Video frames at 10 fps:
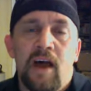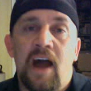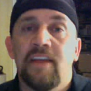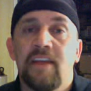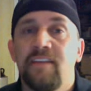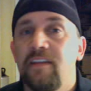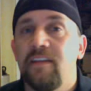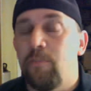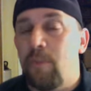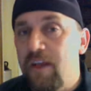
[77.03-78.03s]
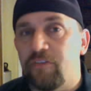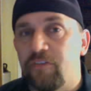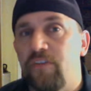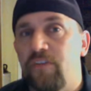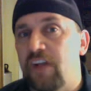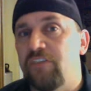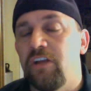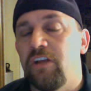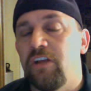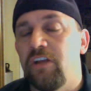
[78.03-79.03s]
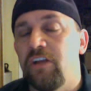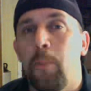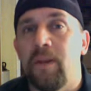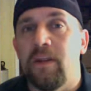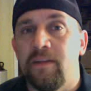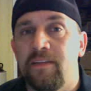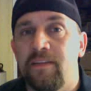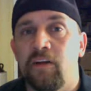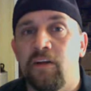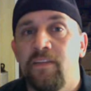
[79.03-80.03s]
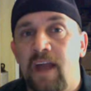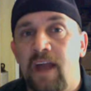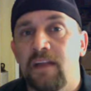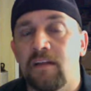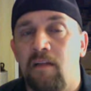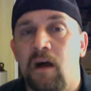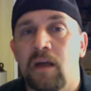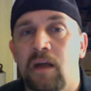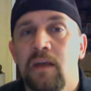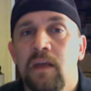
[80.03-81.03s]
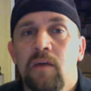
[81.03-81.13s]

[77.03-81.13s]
I can tell you that my store is actually going to be open until 9 o'clock,